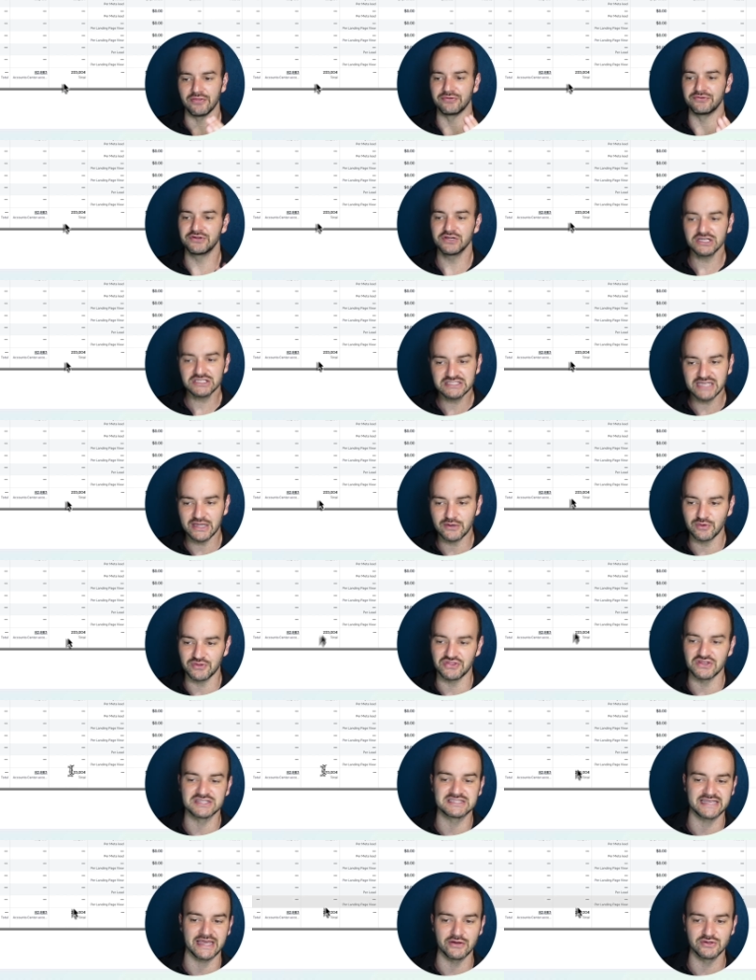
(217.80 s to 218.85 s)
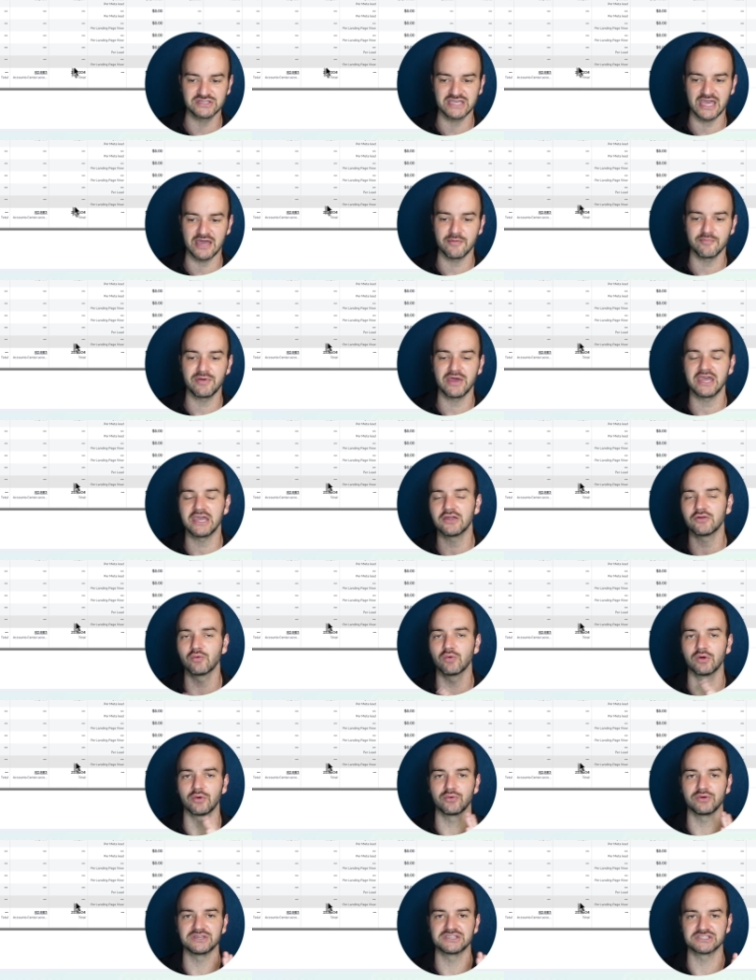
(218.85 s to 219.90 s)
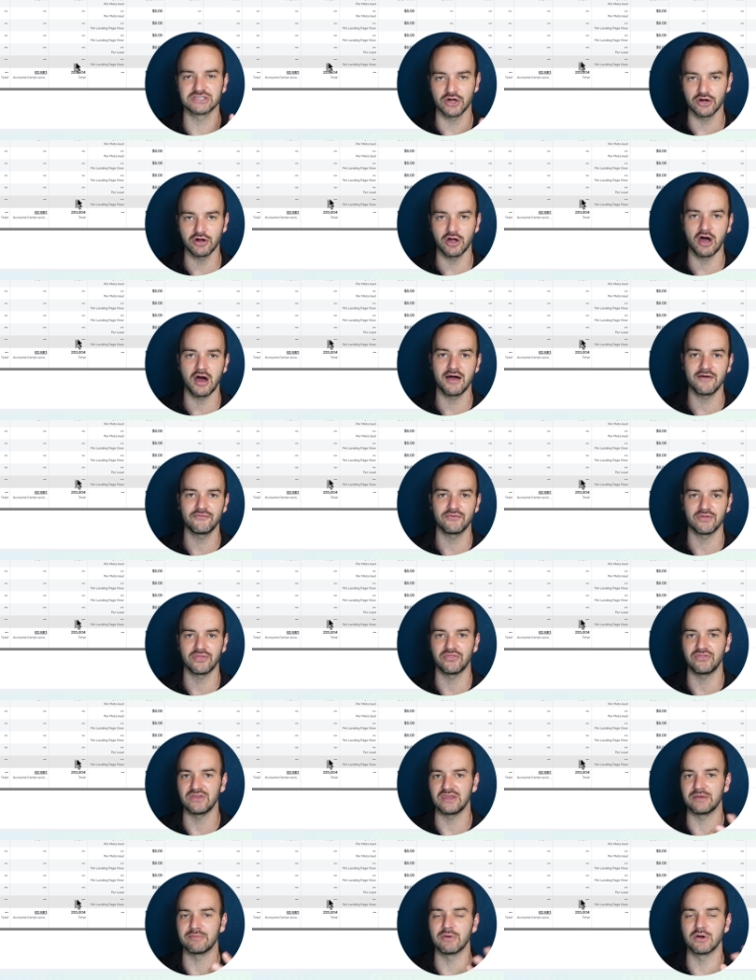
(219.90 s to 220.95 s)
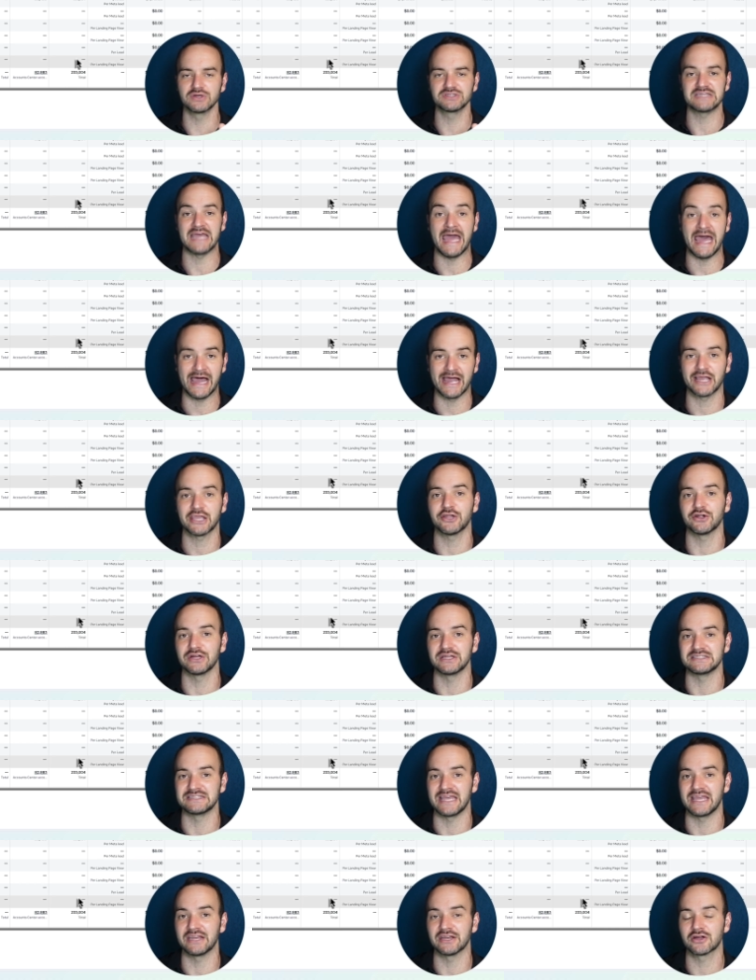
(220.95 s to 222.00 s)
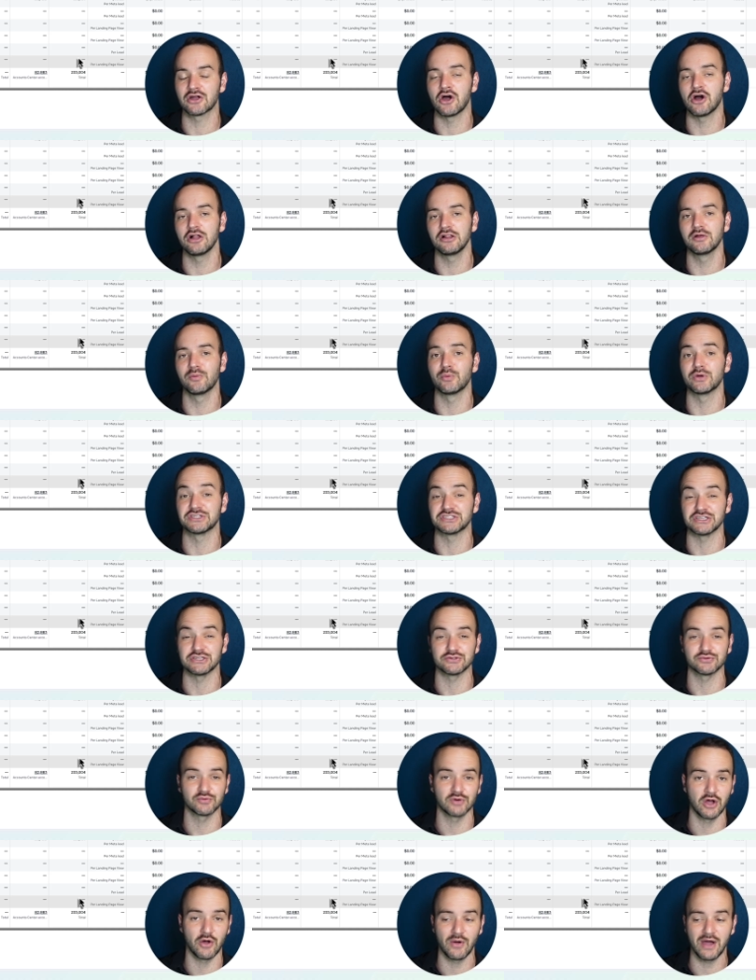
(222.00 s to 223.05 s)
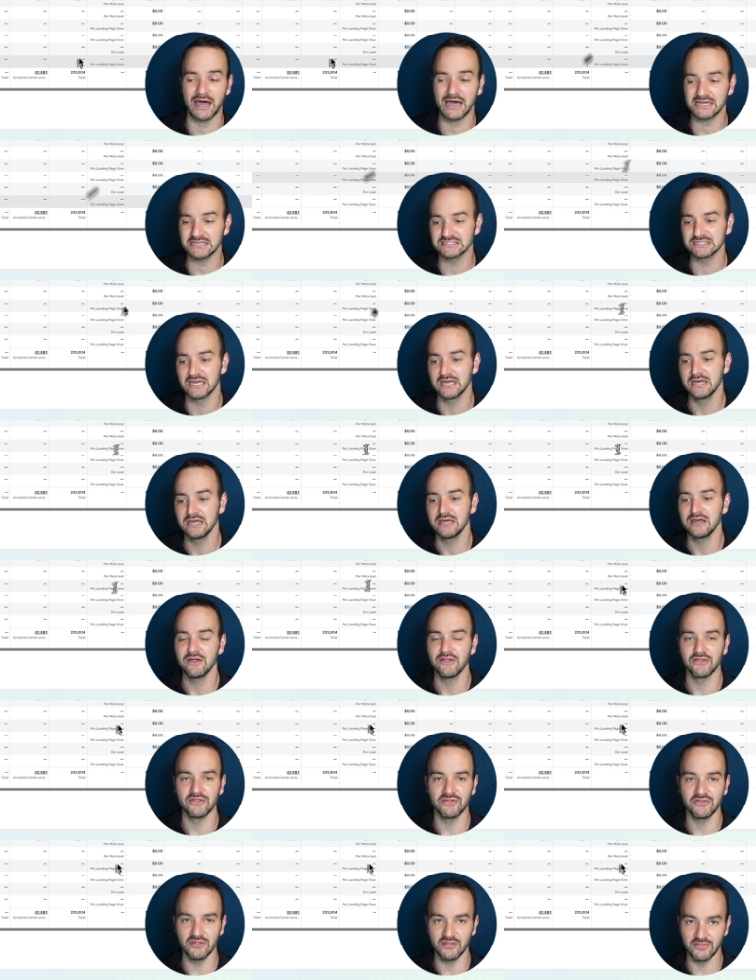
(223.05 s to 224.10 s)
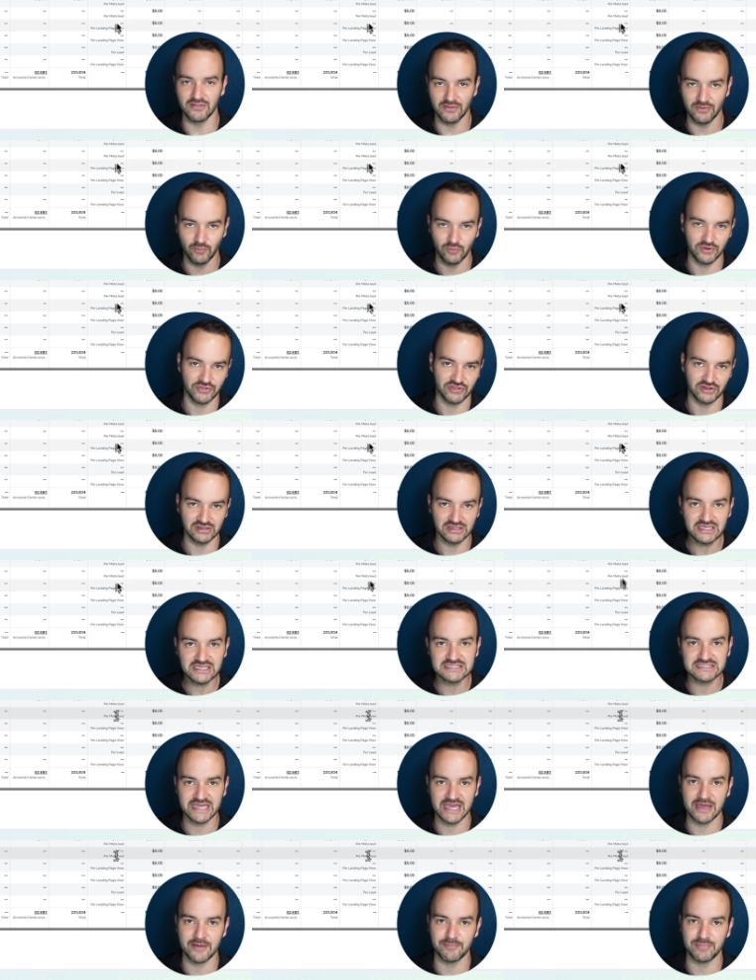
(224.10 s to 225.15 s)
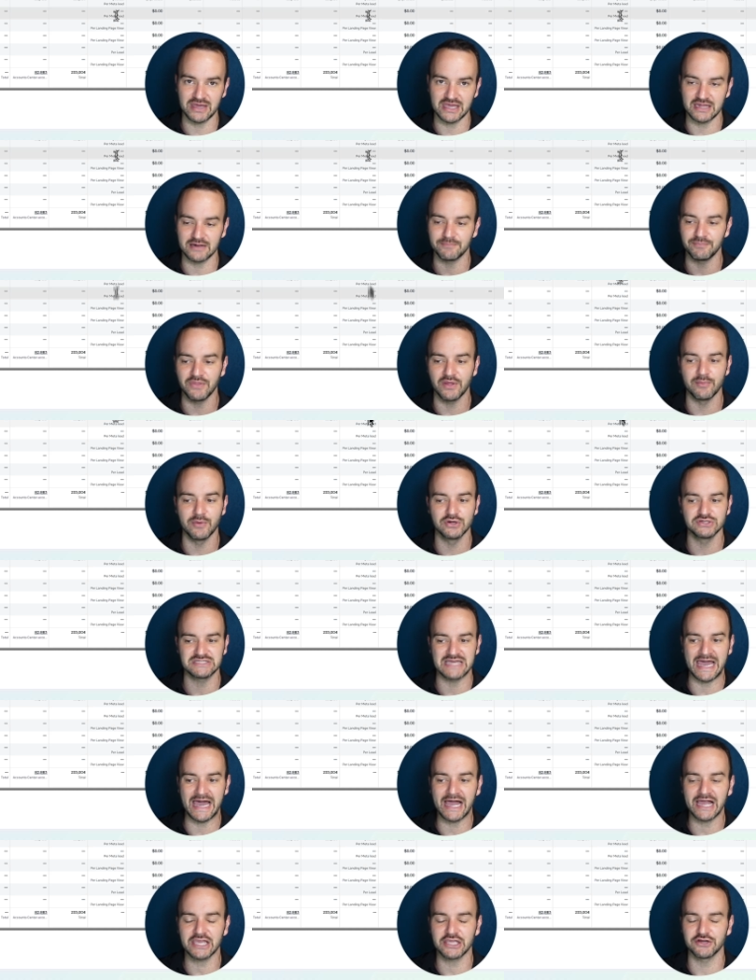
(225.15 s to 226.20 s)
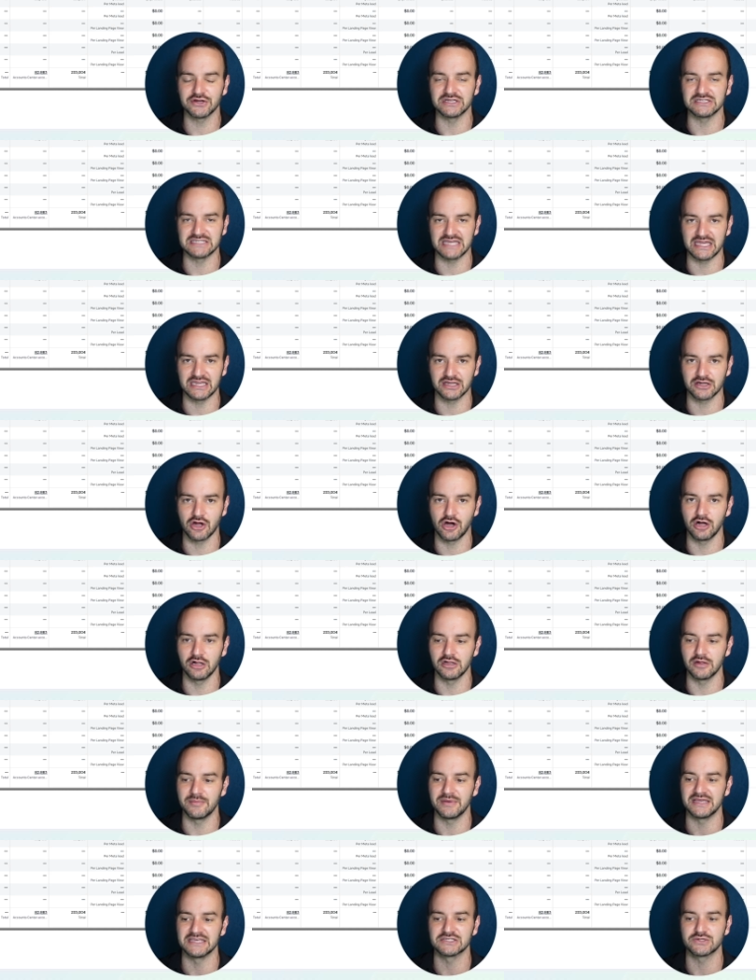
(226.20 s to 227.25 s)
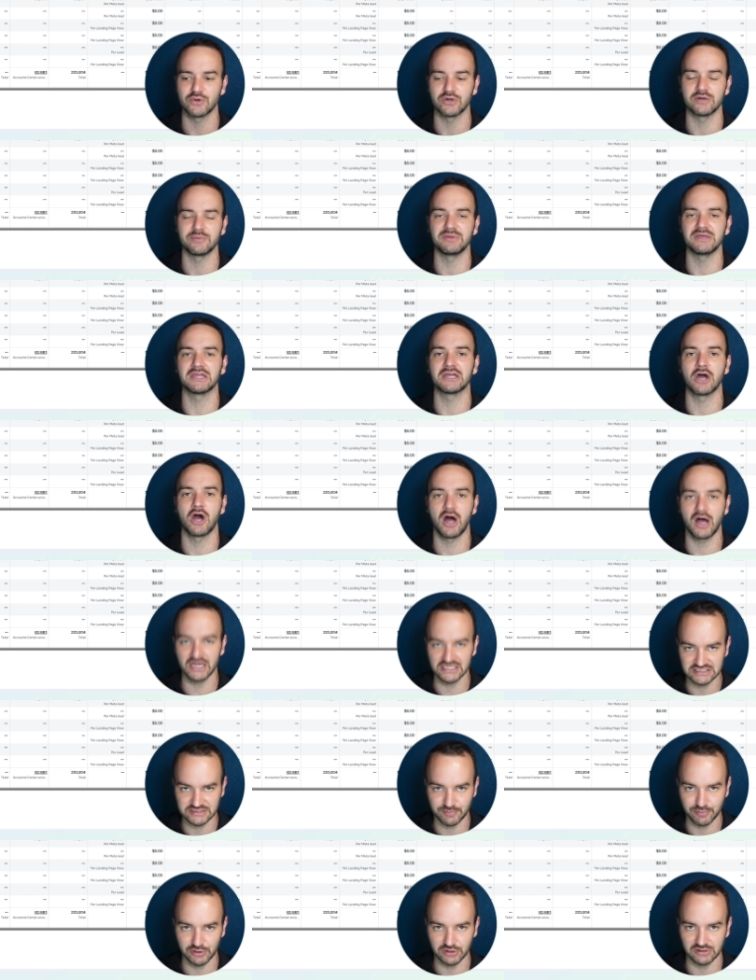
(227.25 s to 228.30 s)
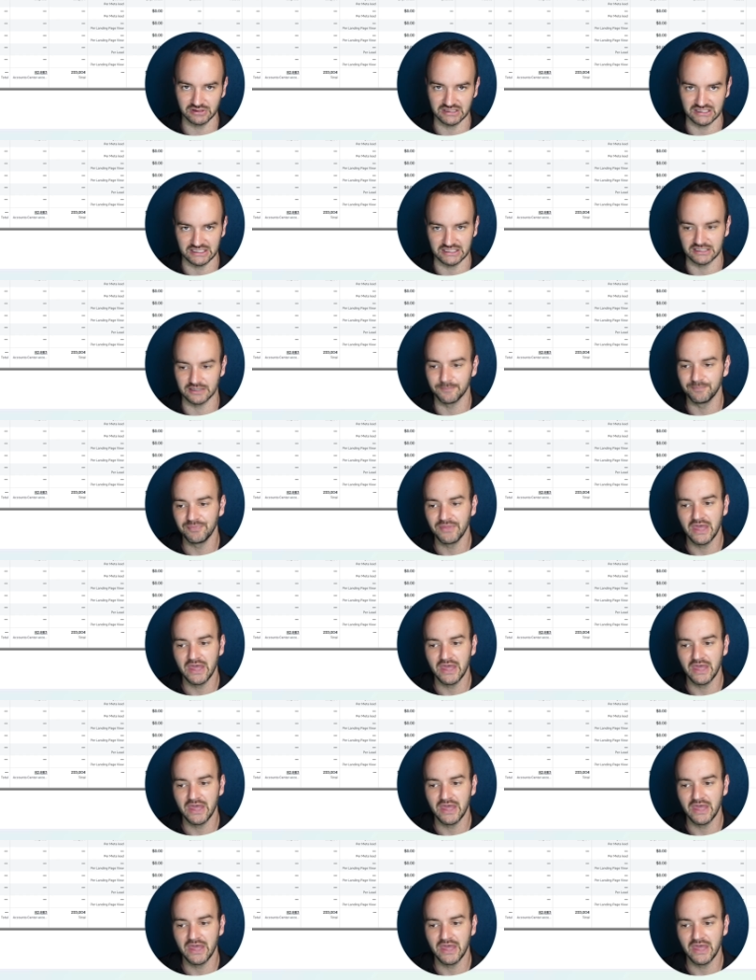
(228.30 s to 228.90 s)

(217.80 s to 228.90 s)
Just like with the sales campaign, where we start off with the most accurate data column, which is ROAS, with the leads campaign, the most accurate data column is going to be cost per lead.